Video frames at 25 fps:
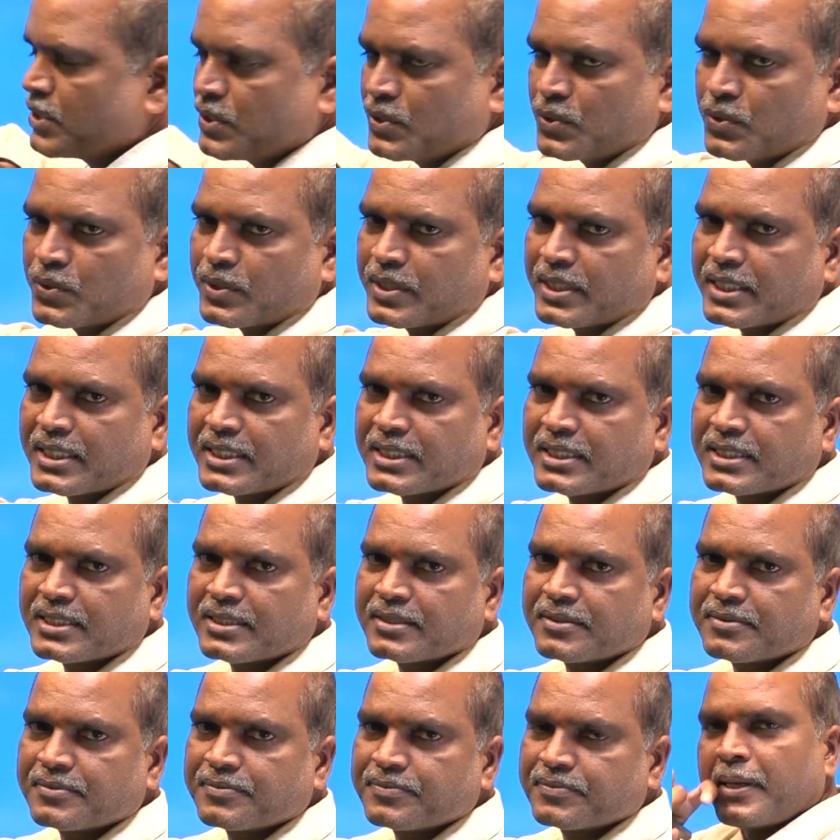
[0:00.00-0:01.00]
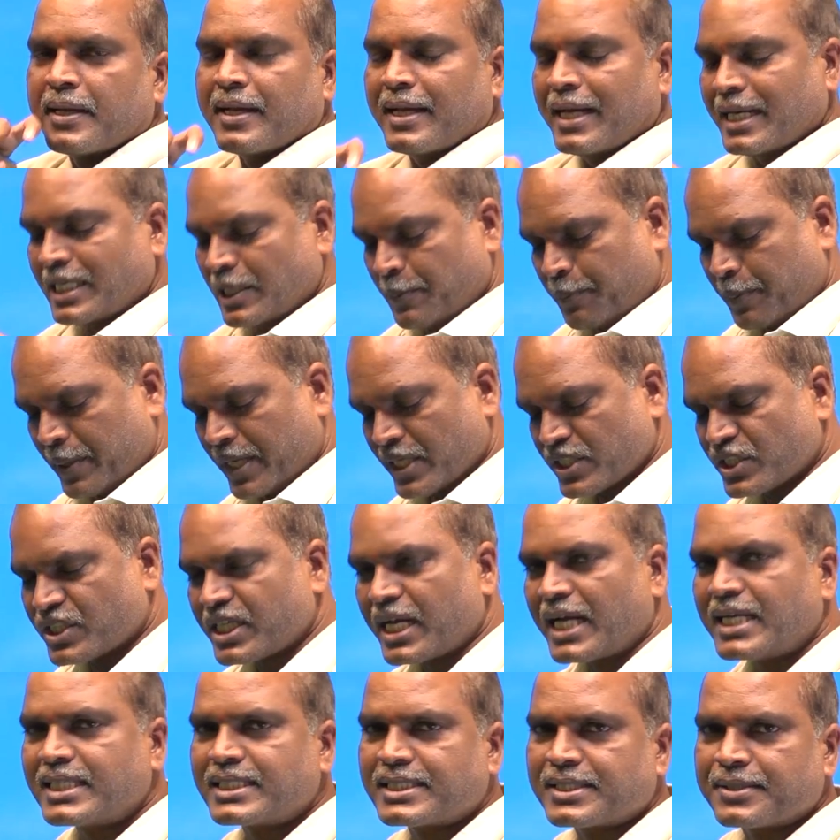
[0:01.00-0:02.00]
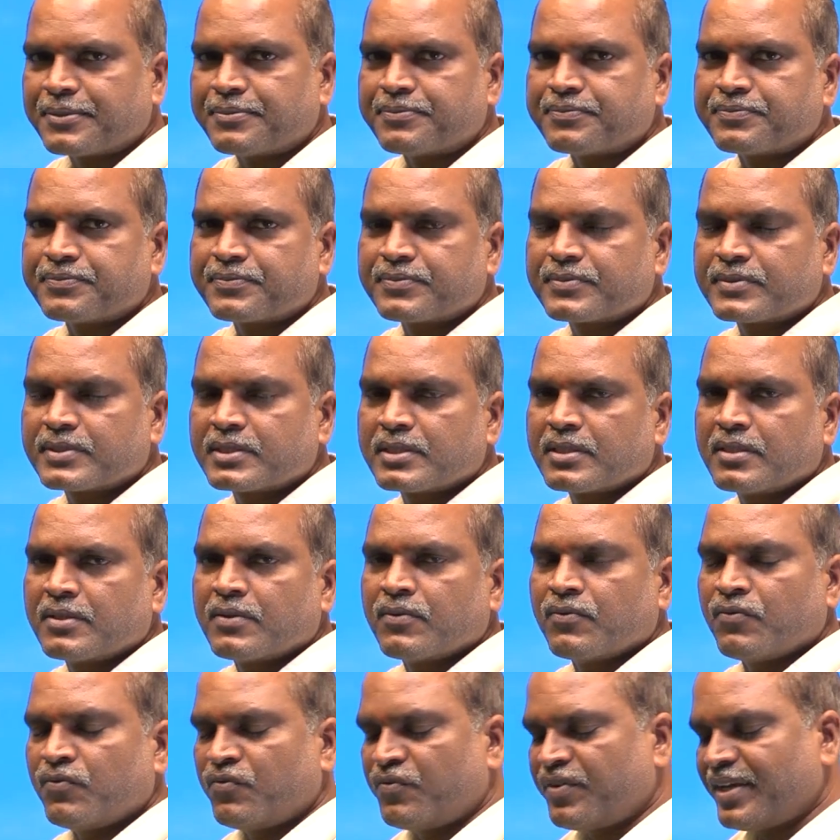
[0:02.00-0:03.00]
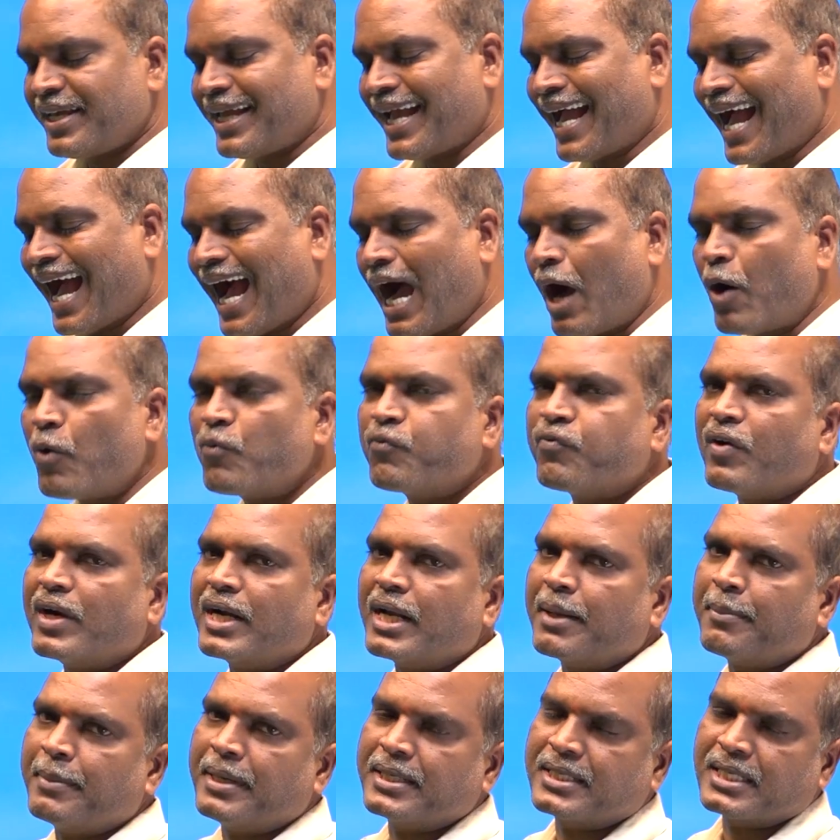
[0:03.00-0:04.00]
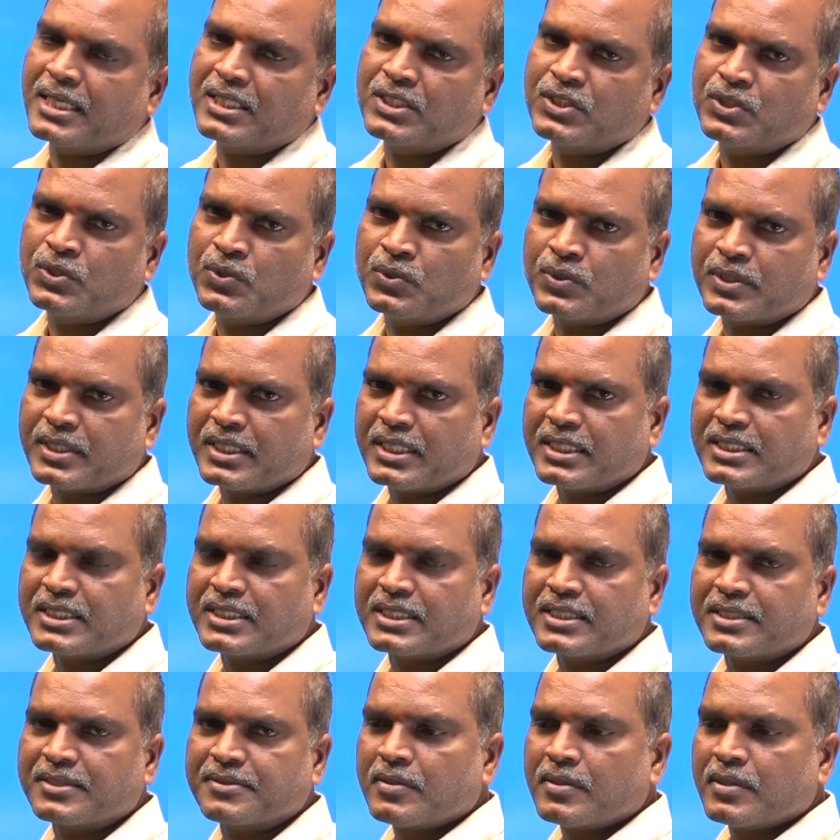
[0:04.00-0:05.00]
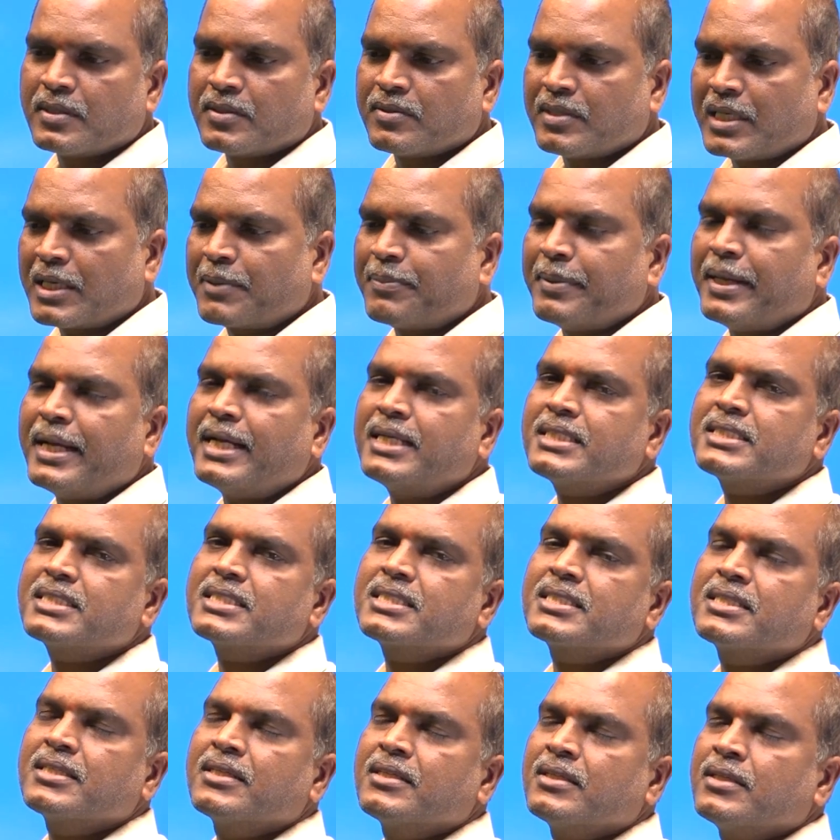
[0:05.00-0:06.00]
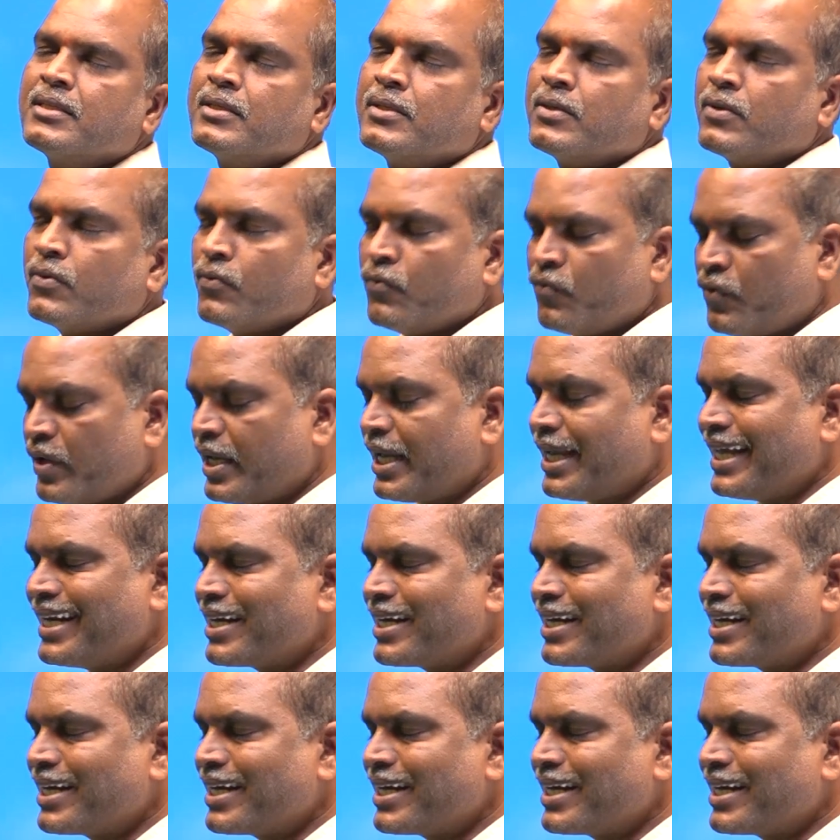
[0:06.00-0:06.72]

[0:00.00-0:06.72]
duties. At present, we have fundamental duties. That means we